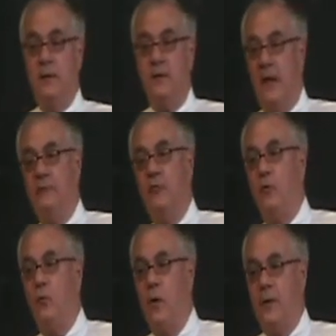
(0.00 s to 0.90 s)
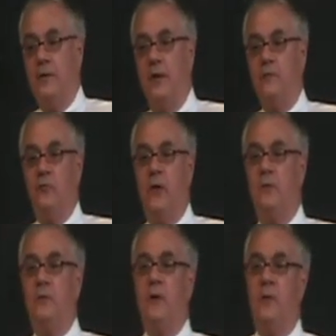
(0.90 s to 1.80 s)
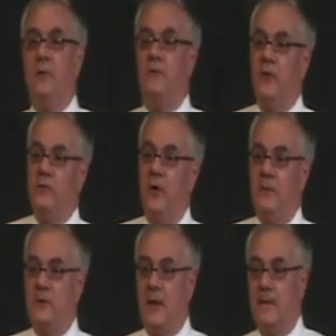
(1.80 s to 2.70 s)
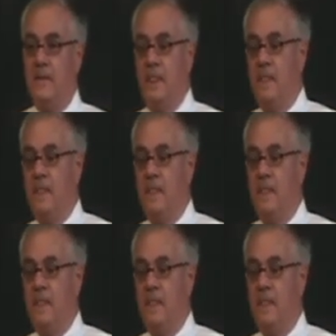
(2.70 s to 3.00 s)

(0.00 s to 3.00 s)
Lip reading: It is essential, one of the central questions. First of all, let me say,